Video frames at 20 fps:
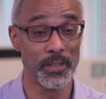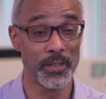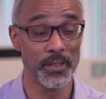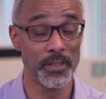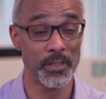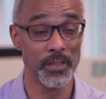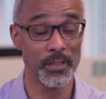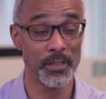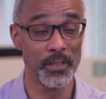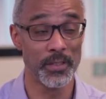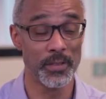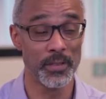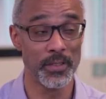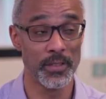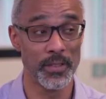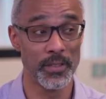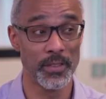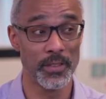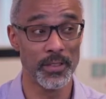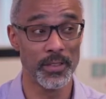the,
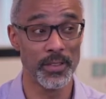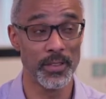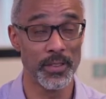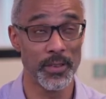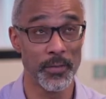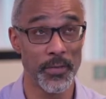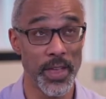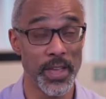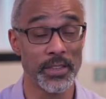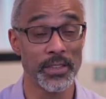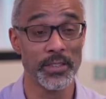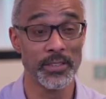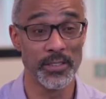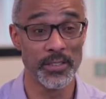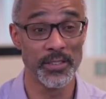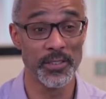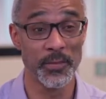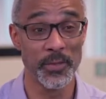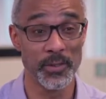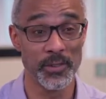the
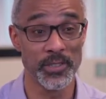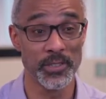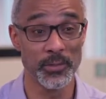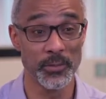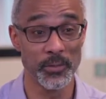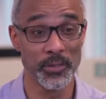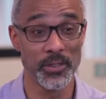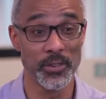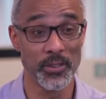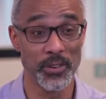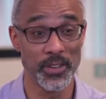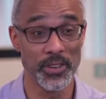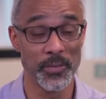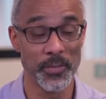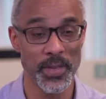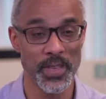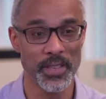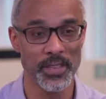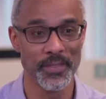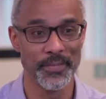advantages of your solution are gonna
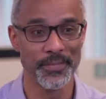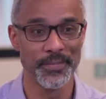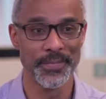be,